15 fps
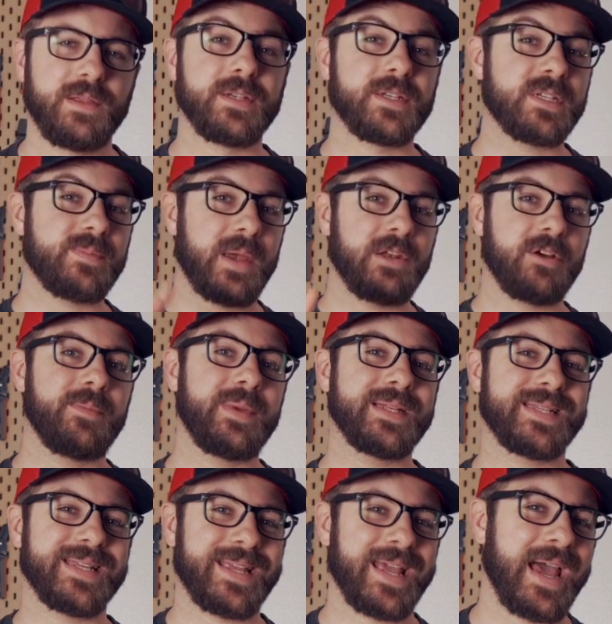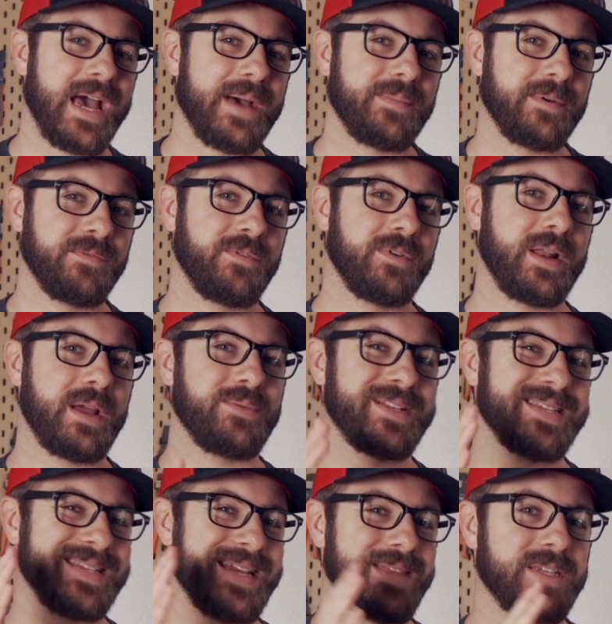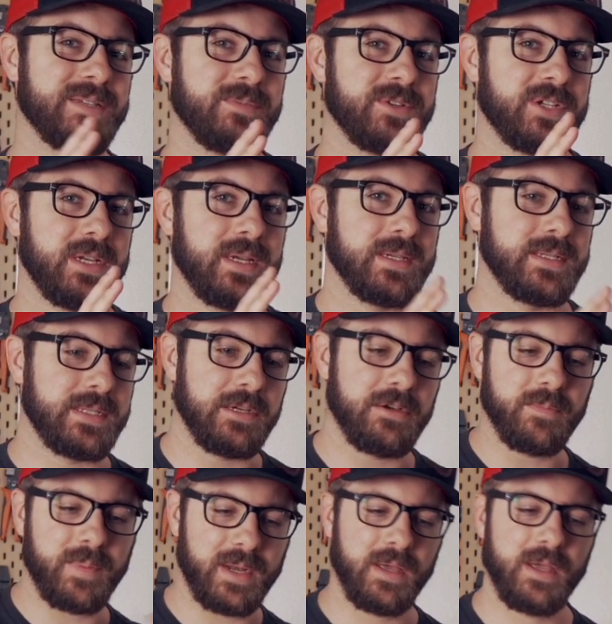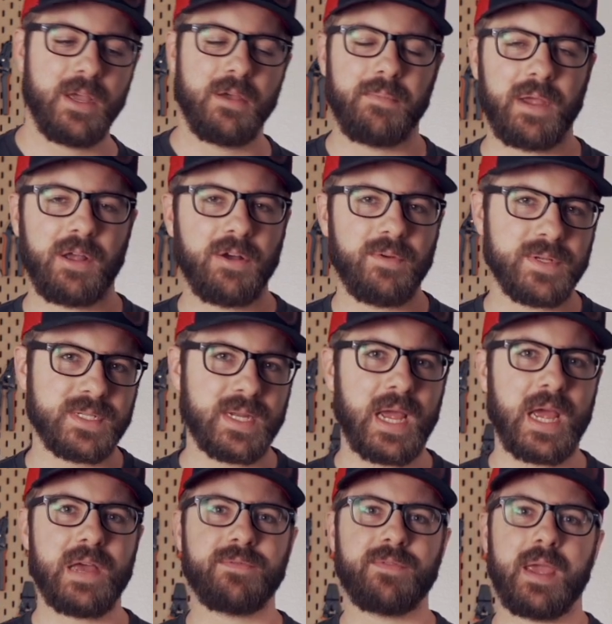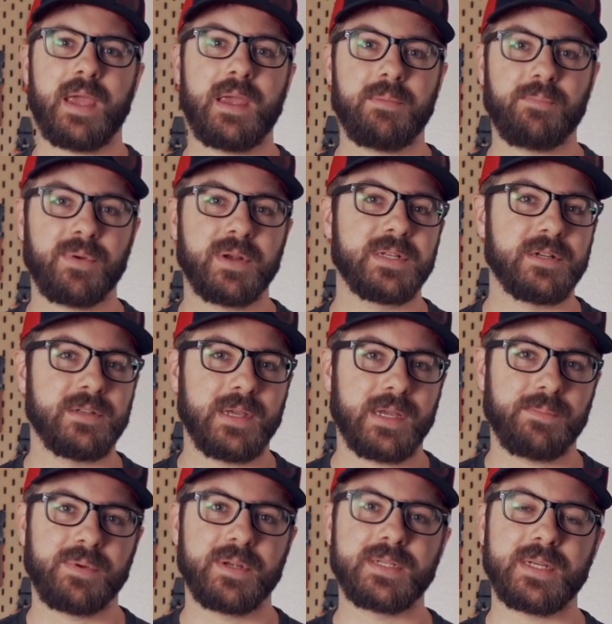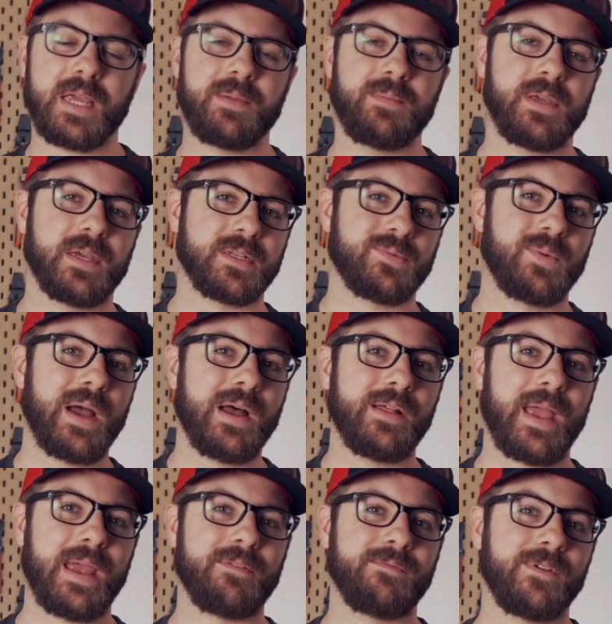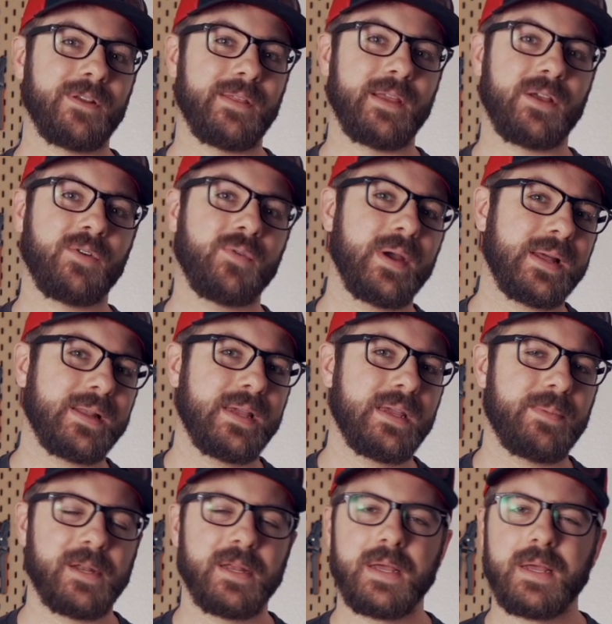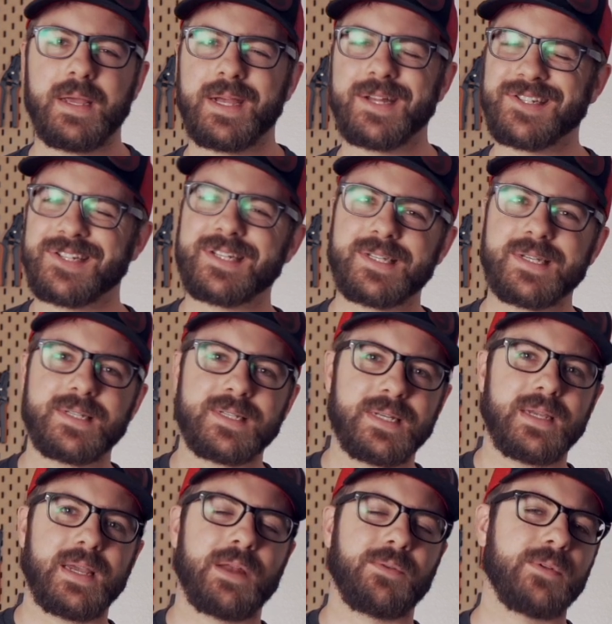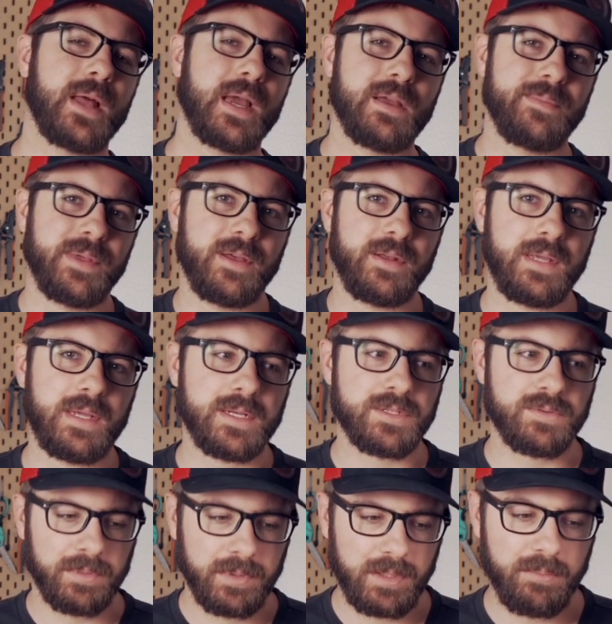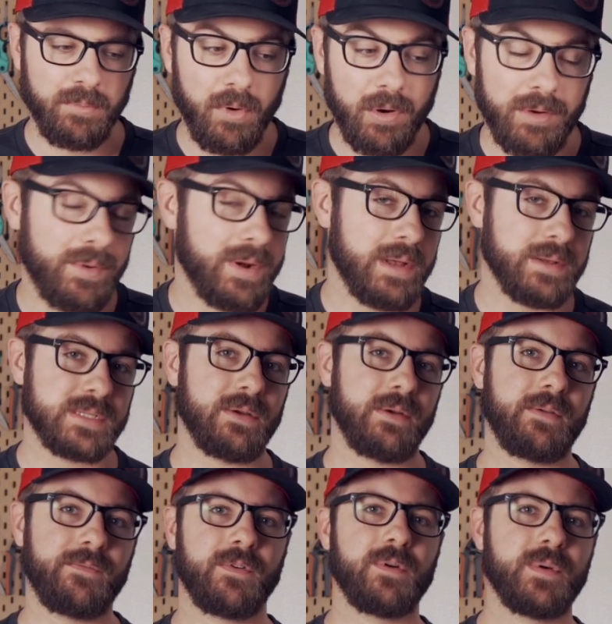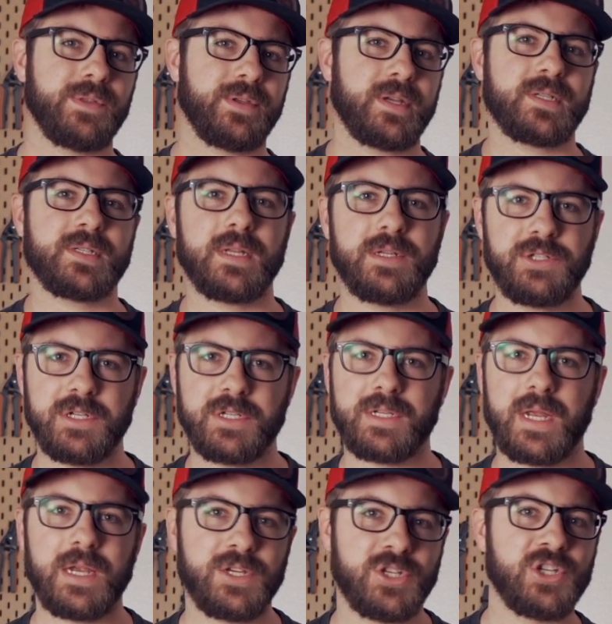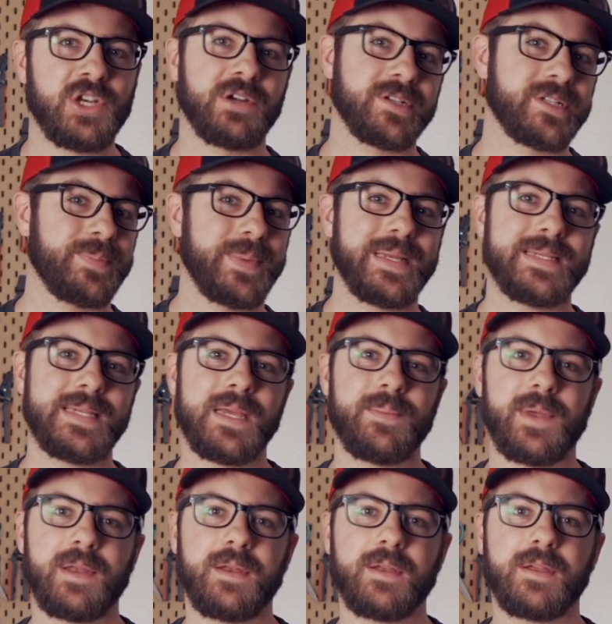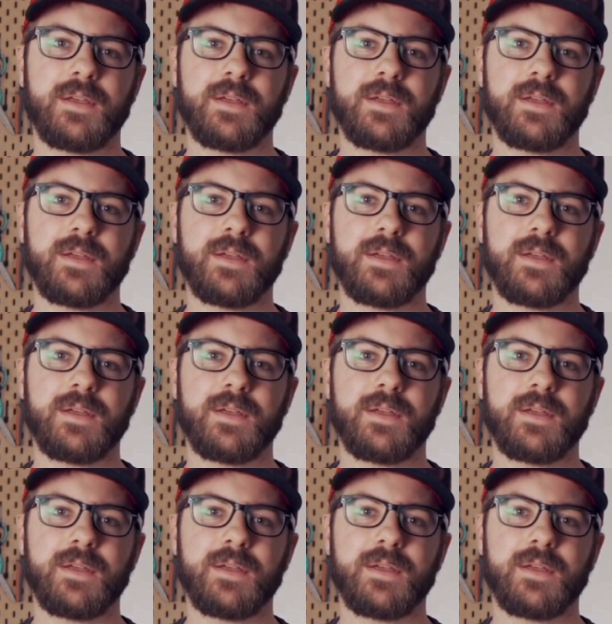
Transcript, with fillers: This is by no means the cap of what I would say this machine can do, but my goal is to have a printer that can print ABS well and fairly quickly, but consistency and reliability is really more what I was going for with this than just a sheer speed demon.